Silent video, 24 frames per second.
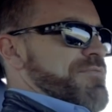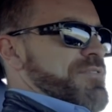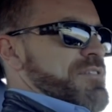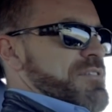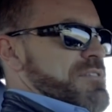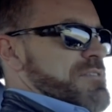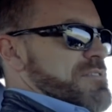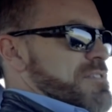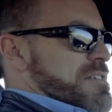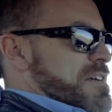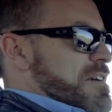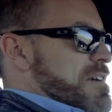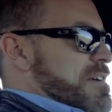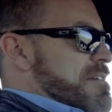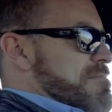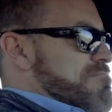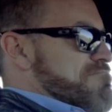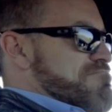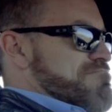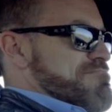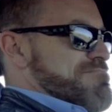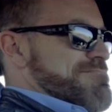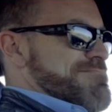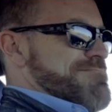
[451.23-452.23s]
feels like
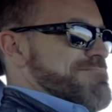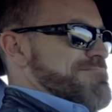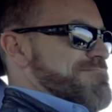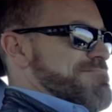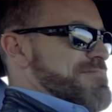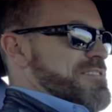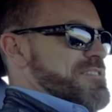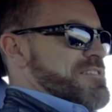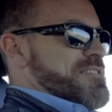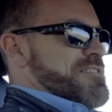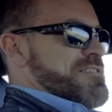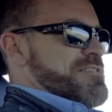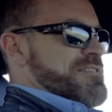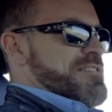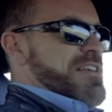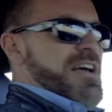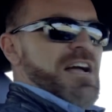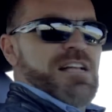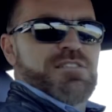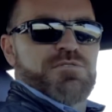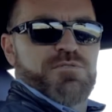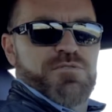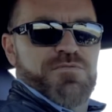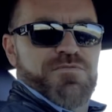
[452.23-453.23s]
this is
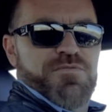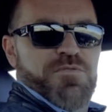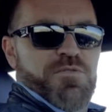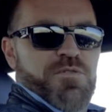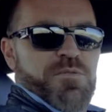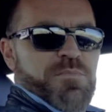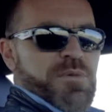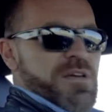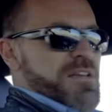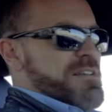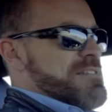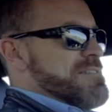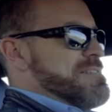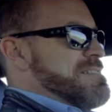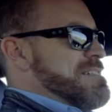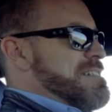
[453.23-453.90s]
natural for me,